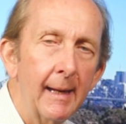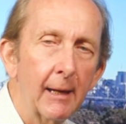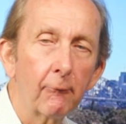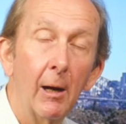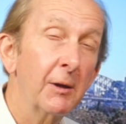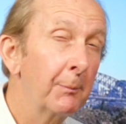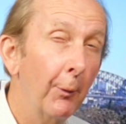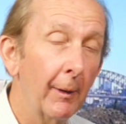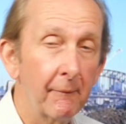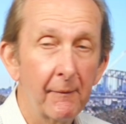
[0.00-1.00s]
It rose
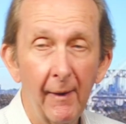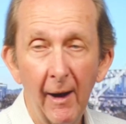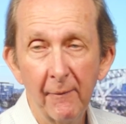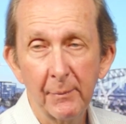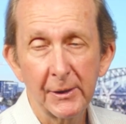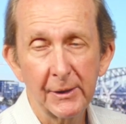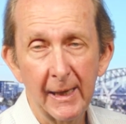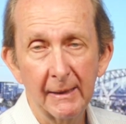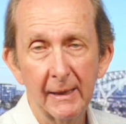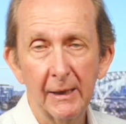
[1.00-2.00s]

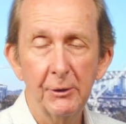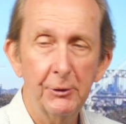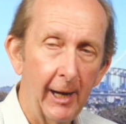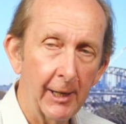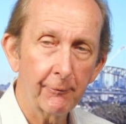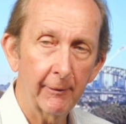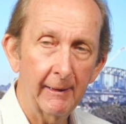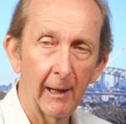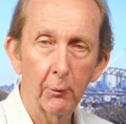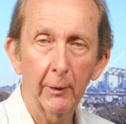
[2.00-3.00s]
0.5% in
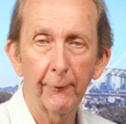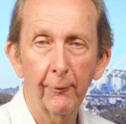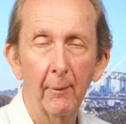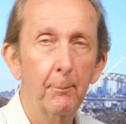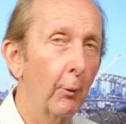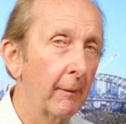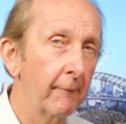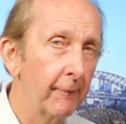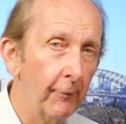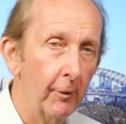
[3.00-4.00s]
January. They're looking for a
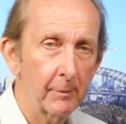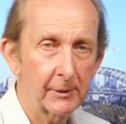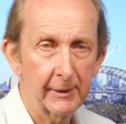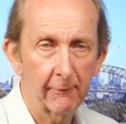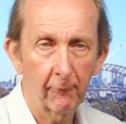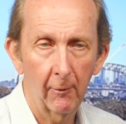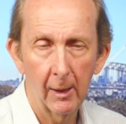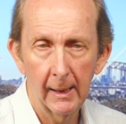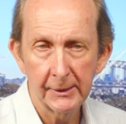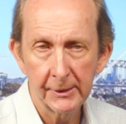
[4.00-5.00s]
0.4%
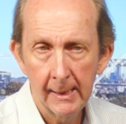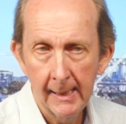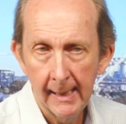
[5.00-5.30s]
rise.